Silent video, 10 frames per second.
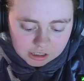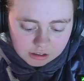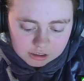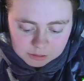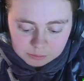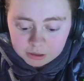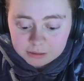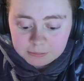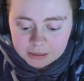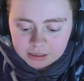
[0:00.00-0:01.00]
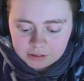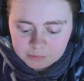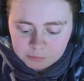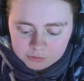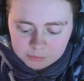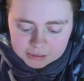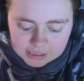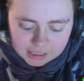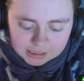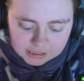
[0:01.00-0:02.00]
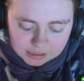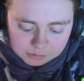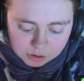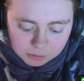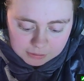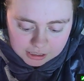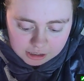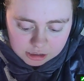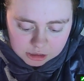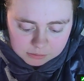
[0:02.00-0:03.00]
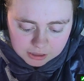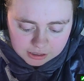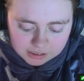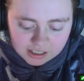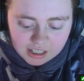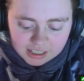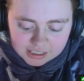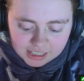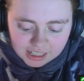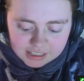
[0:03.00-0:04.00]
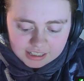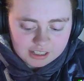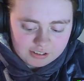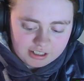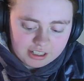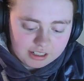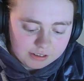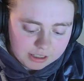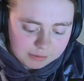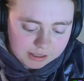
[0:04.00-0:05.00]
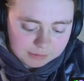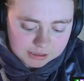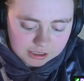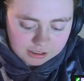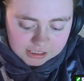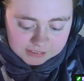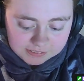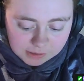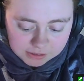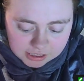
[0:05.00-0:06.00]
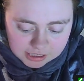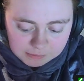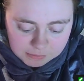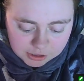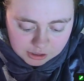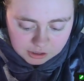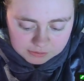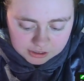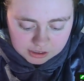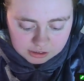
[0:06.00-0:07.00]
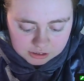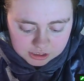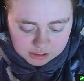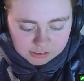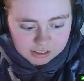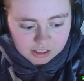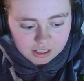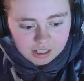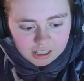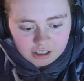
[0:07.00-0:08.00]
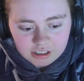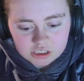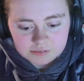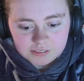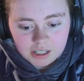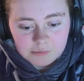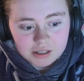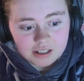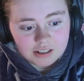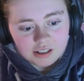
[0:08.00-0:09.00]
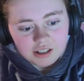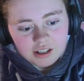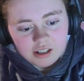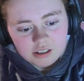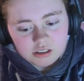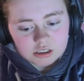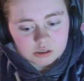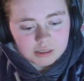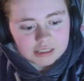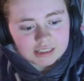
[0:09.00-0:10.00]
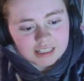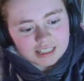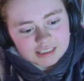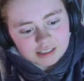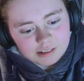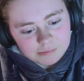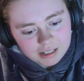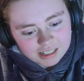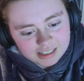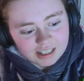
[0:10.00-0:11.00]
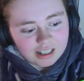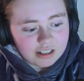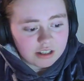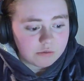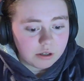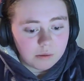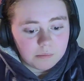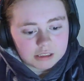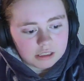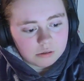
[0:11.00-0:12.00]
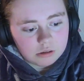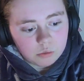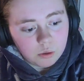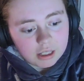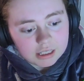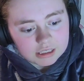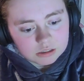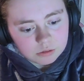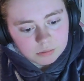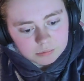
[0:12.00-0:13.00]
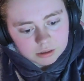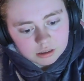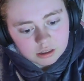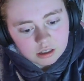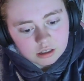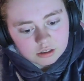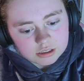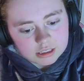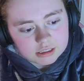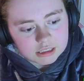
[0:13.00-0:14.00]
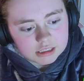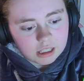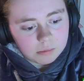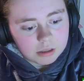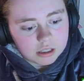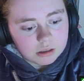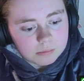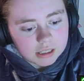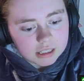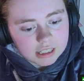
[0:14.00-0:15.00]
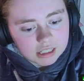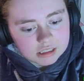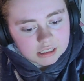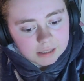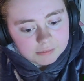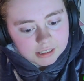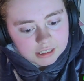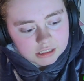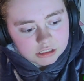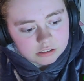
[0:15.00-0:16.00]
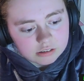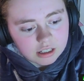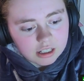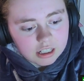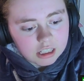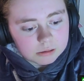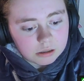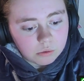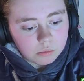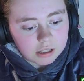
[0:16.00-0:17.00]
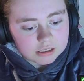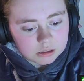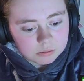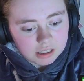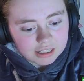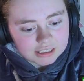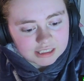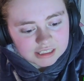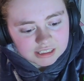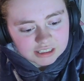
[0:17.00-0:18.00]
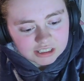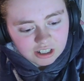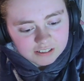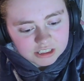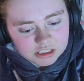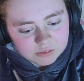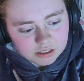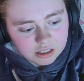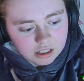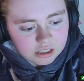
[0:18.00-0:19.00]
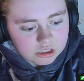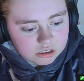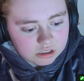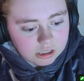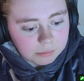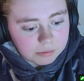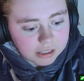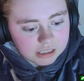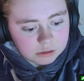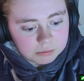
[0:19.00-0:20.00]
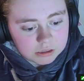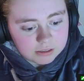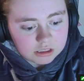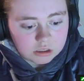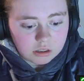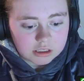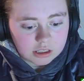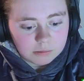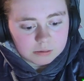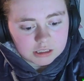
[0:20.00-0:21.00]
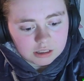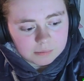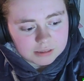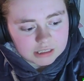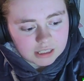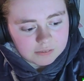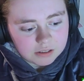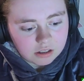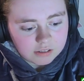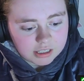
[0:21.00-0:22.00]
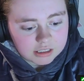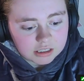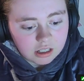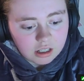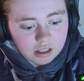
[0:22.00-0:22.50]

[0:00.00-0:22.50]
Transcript: Cole looked up, wiping mud from his eyes, and broke up in a huge smile. Dad, he cried, leaping up to hug his father and getting mud all over Lucy. How did you find me? Lucy squeezed his son back. You wrote Master Wu a letter, remember? Lou said, to tell him where you'd been in case he never needed you. It's been a while since we last saw each other, so I took a break in between tour stops to come and see if you're alright.